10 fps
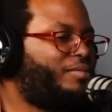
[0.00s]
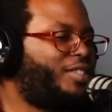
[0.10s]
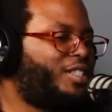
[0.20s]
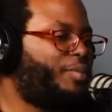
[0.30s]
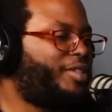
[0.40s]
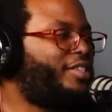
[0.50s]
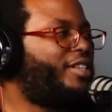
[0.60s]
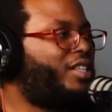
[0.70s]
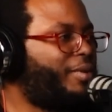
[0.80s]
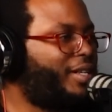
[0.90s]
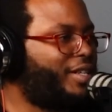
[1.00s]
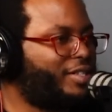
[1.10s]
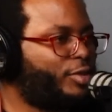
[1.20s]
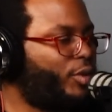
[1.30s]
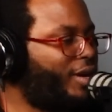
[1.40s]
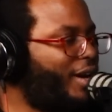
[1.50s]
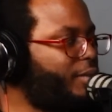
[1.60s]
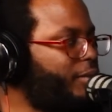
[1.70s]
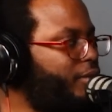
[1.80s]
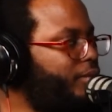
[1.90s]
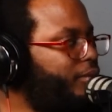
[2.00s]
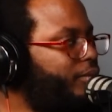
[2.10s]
just put the Jelly Belly into a Cosmo.